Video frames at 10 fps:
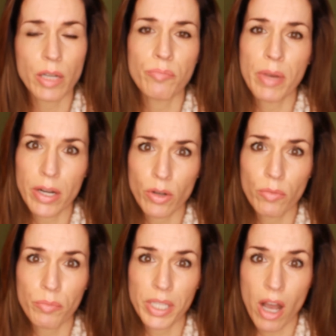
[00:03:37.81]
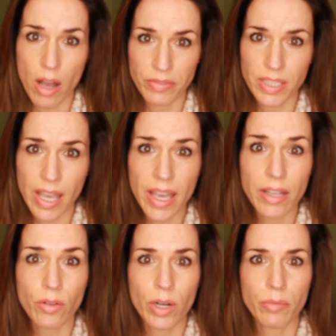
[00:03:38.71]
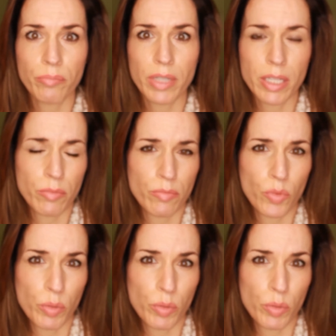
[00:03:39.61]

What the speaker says: I'd better be off dead, or it